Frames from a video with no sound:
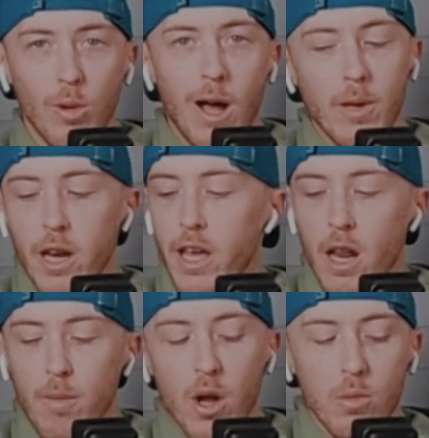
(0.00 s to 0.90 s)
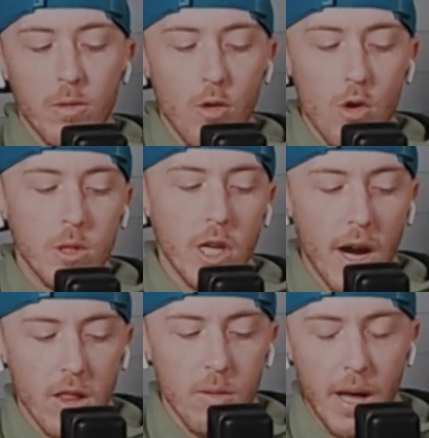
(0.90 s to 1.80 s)
are probably going to get a better performance
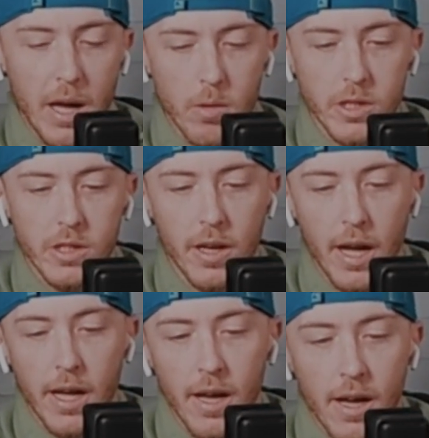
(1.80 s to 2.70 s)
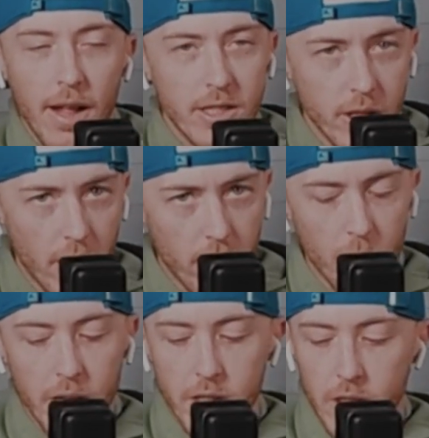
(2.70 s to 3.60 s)
out of the Penguins today. That's another
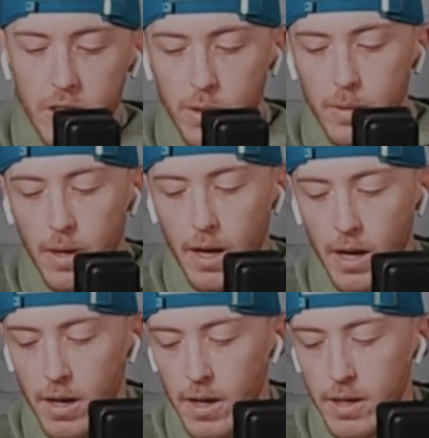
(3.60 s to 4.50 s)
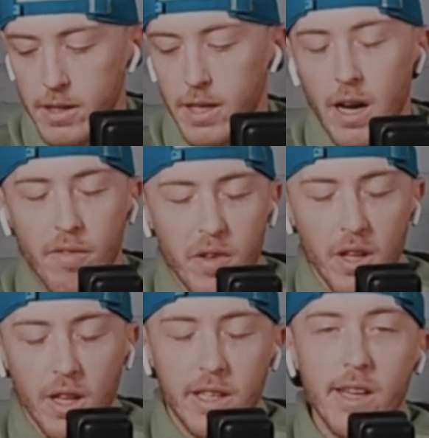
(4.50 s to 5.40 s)
reason to kind of
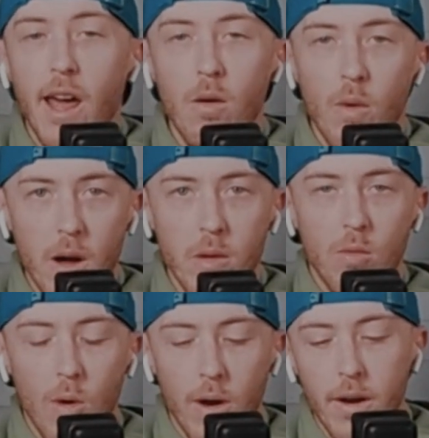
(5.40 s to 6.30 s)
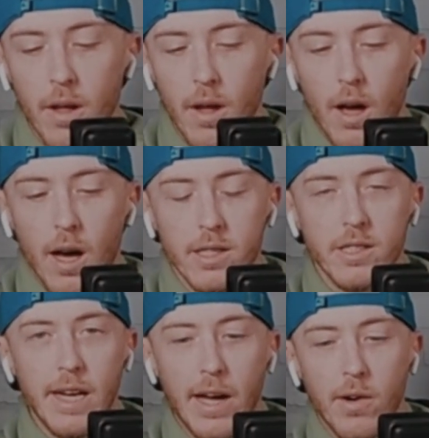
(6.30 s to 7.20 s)
feel like you got away with one on
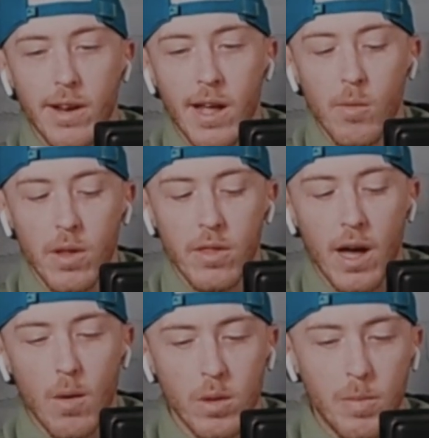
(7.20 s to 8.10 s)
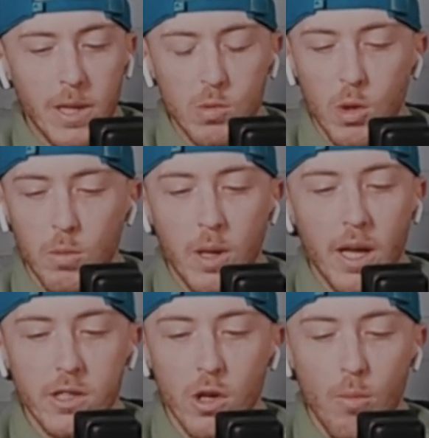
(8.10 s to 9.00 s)
Saturday with Pittsburgh
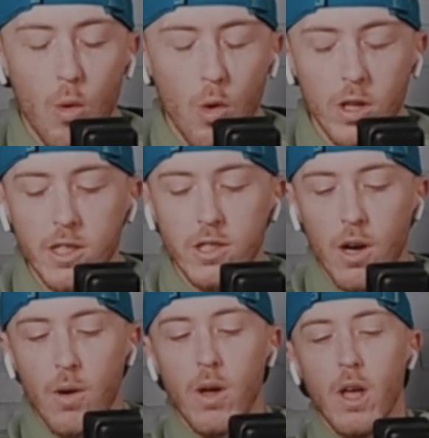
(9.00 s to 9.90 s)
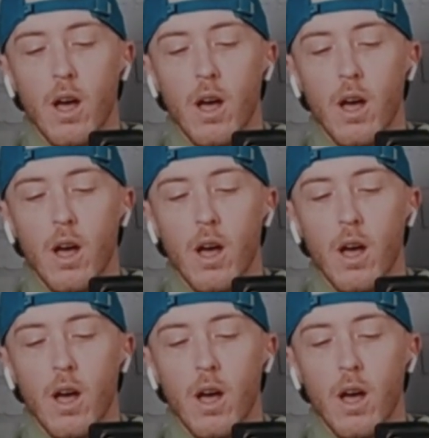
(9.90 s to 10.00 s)
playing so poorly. So